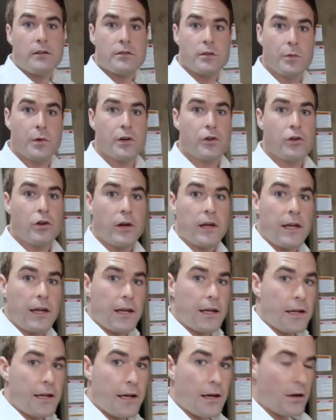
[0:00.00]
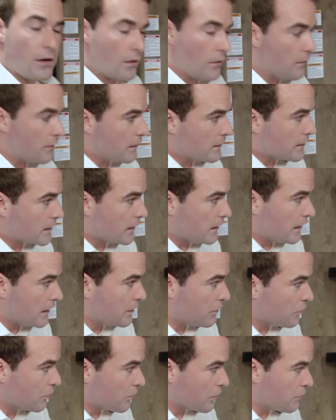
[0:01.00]
So when you're cooking in here, that's gonna let
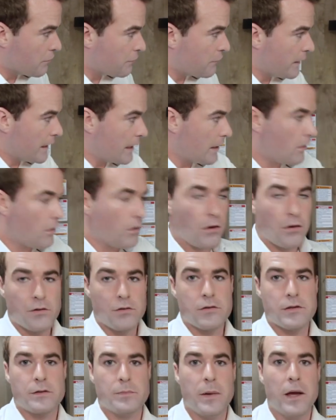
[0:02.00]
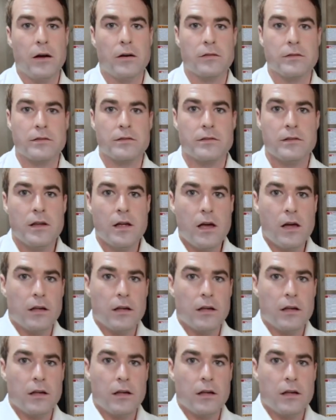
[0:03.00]
you, you vent out all your smells.